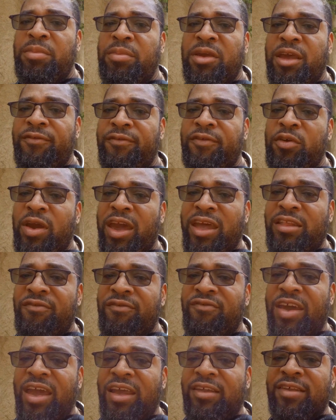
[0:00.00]
be if you had the
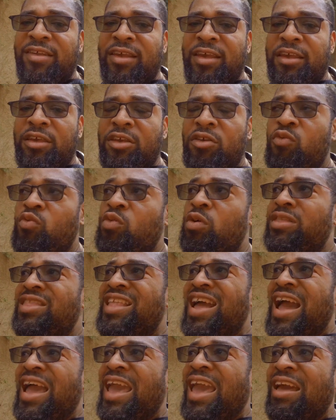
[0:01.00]
vaccine, you would
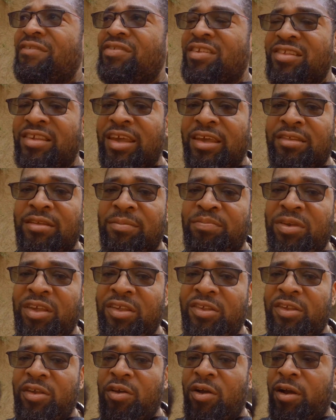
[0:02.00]
not have to take the
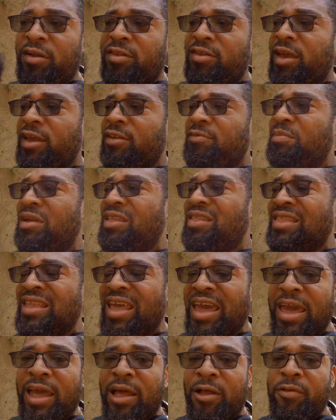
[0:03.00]
PCR test. But
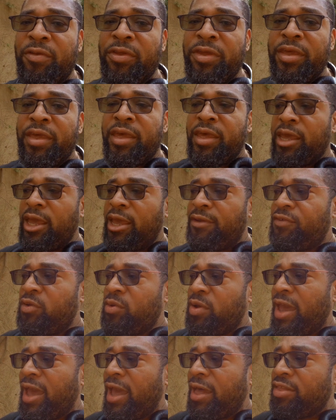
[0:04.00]
now, if
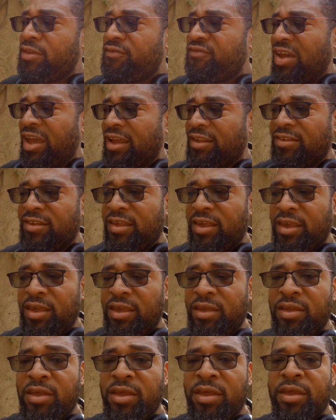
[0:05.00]
you have the
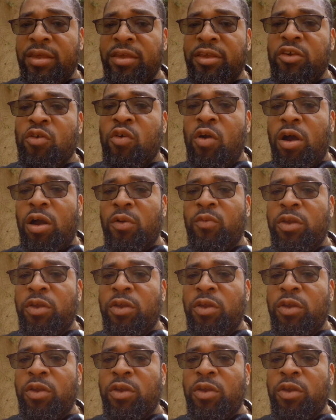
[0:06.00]
vaccine, you are